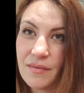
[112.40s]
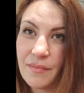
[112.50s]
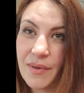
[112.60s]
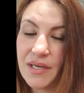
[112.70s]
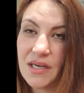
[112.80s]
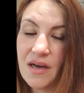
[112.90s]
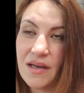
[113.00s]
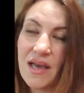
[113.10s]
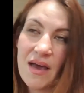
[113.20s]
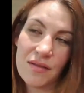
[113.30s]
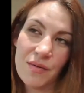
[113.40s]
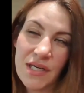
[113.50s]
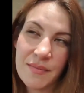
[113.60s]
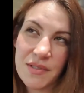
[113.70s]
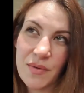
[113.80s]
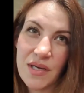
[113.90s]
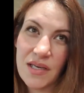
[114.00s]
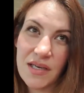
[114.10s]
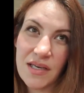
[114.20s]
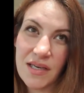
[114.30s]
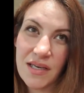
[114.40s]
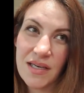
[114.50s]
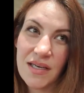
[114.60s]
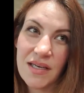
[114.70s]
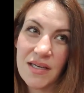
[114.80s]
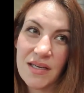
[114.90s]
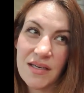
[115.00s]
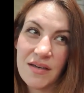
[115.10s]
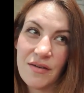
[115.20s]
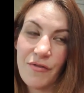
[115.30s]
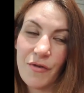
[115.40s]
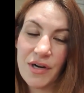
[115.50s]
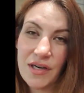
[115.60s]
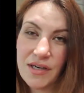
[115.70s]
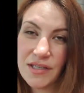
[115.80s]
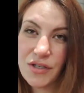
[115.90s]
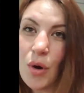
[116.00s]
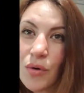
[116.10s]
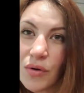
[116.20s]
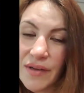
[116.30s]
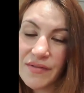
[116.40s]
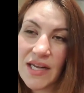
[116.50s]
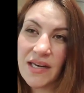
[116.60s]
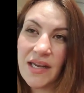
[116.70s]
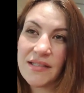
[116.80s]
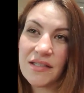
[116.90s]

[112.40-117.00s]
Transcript: But not, yeah, 3 times a week for a total of 90 days.